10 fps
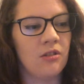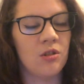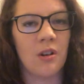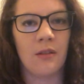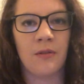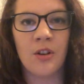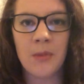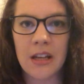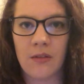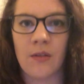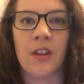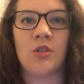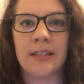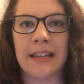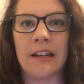during the filming of
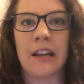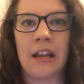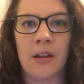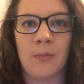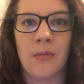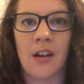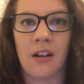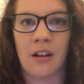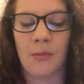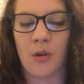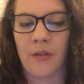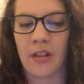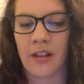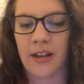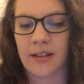Avengers Endgame over
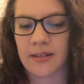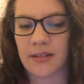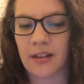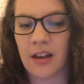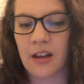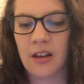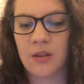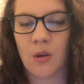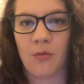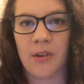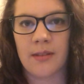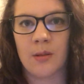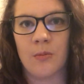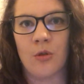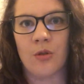the last 12 months
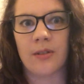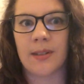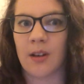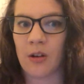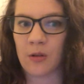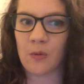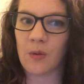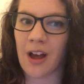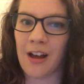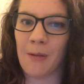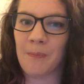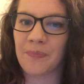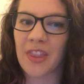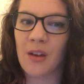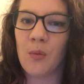or more. So,
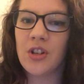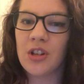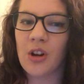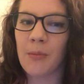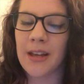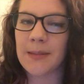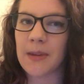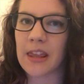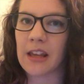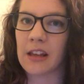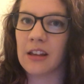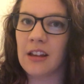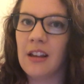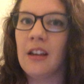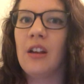which, makes me think,
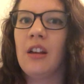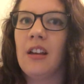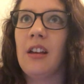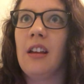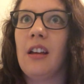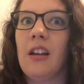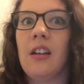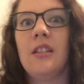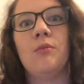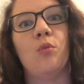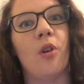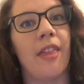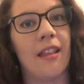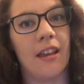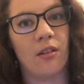were
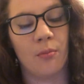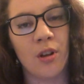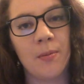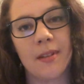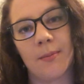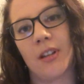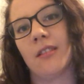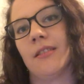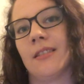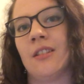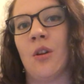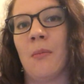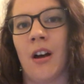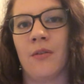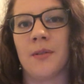they leaked on purpose? Because,
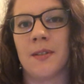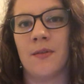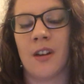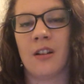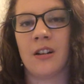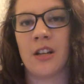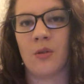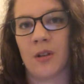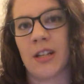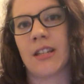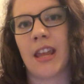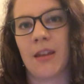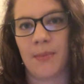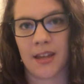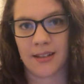Marvel's very good at
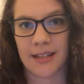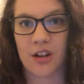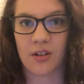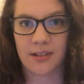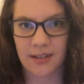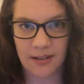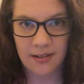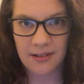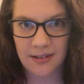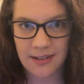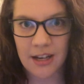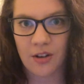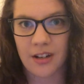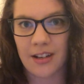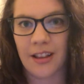keeping secrets
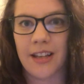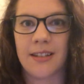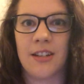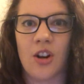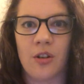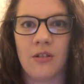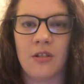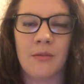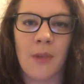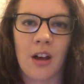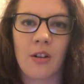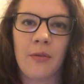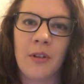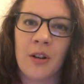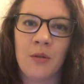secret, unless, you're Mark
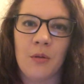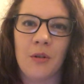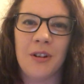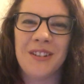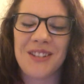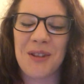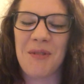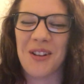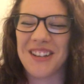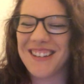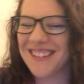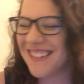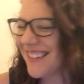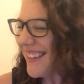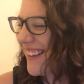Ruffalo or Tom Holland.
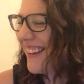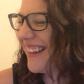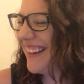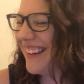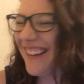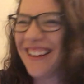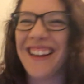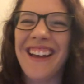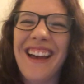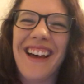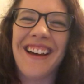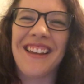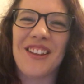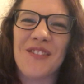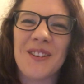I
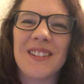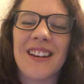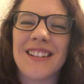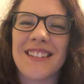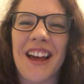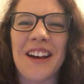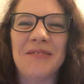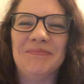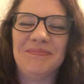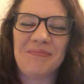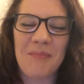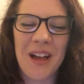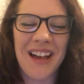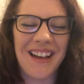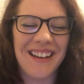love those guys.
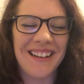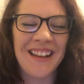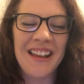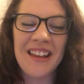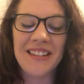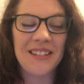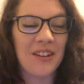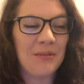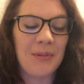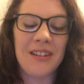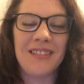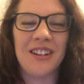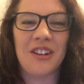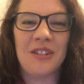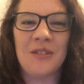But,
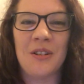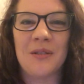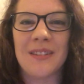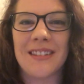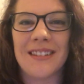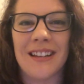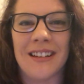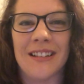who knows